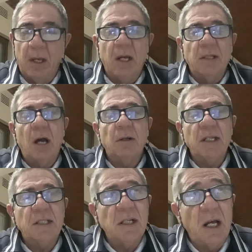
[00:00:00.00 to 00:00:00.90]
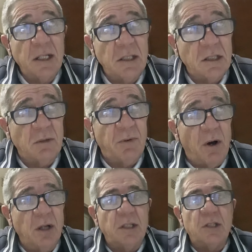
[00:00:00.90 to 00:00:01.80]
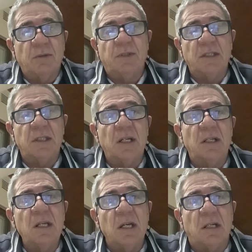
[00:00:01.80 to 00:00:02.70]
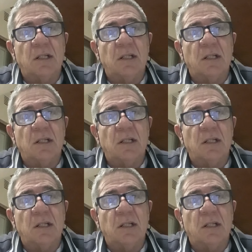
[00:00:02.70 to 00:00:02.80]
Now, that's another disadvantage of this technique,